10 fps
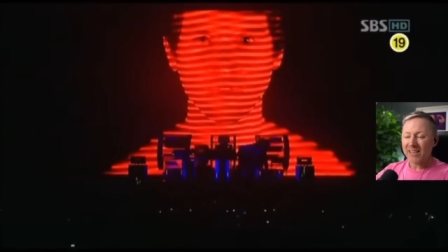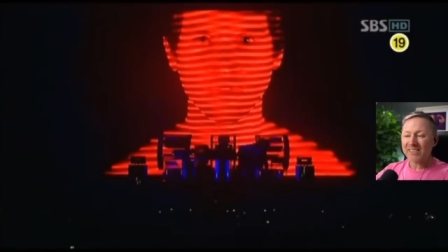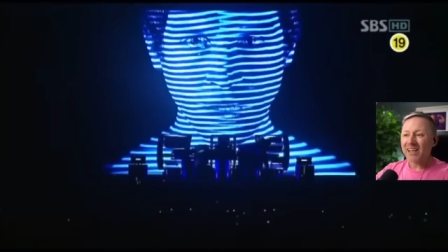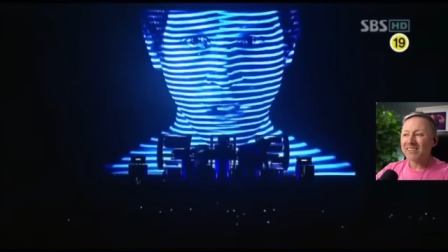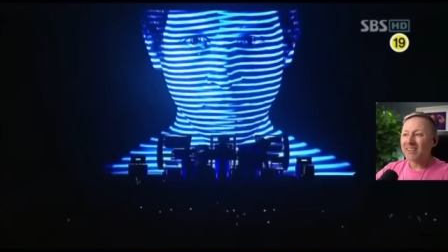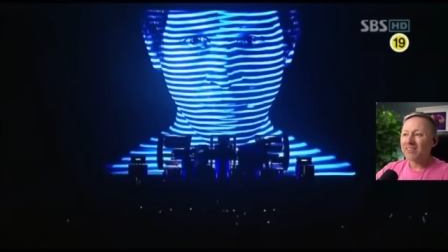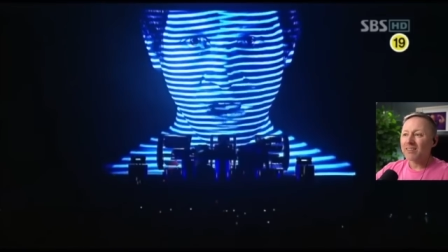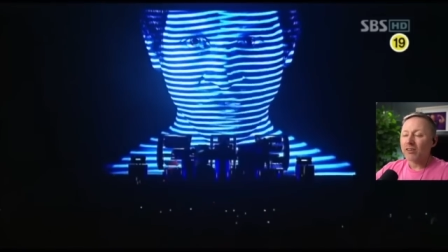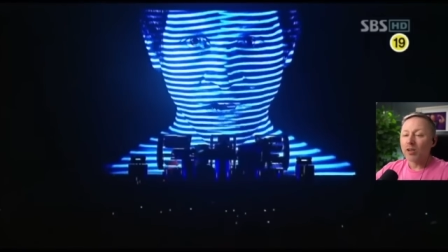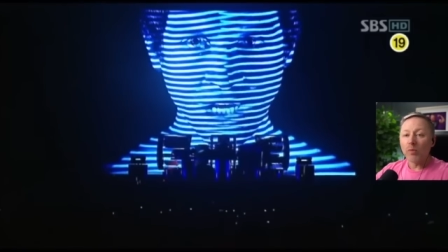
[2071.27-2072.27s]
It's a, it's a
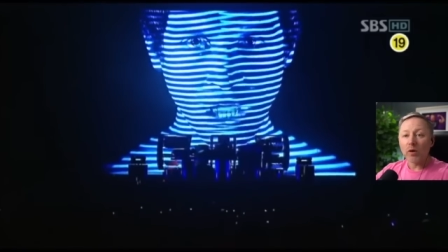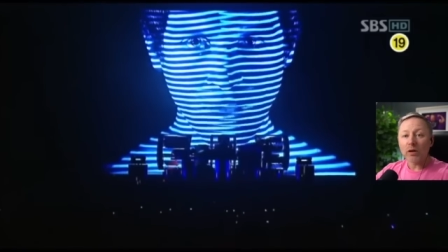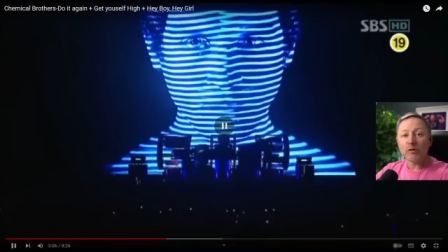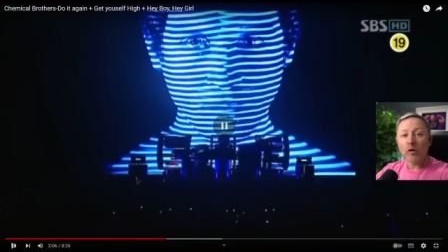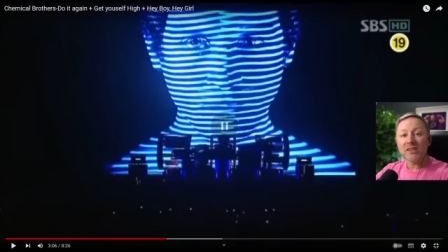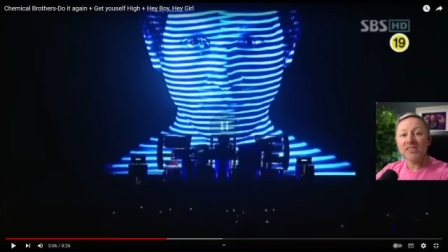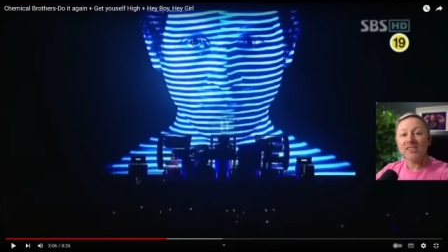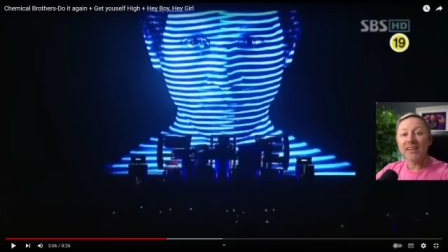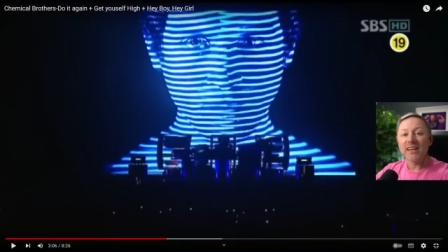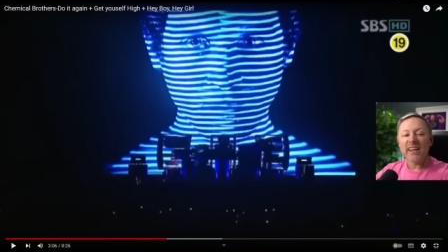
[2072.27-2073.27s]
like, demonic voice
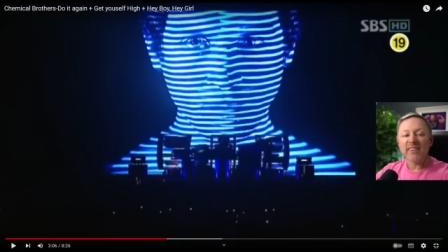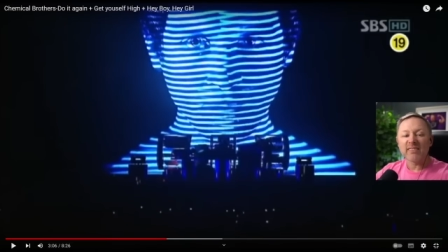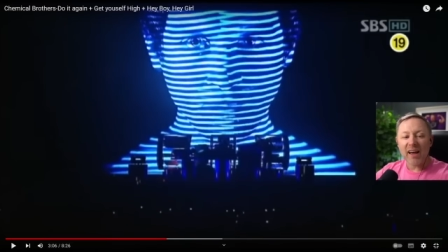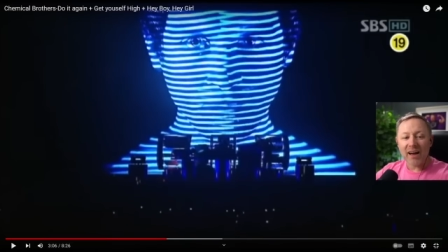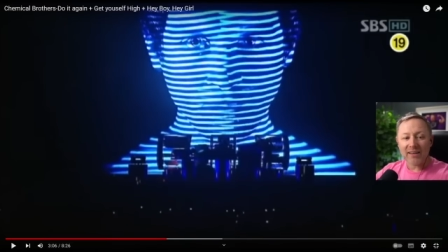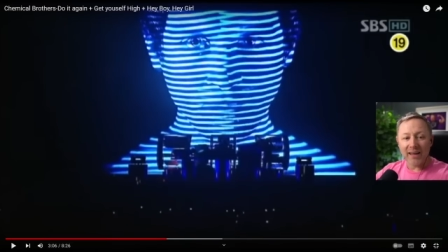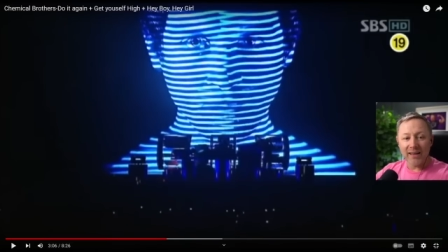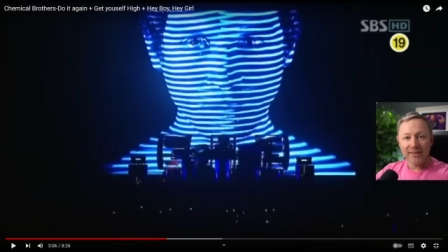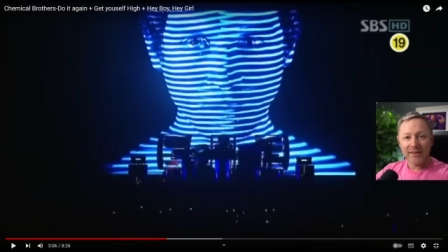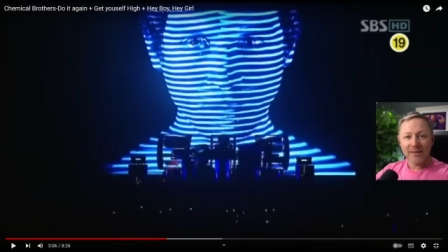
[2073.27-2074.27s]
saying, do it again.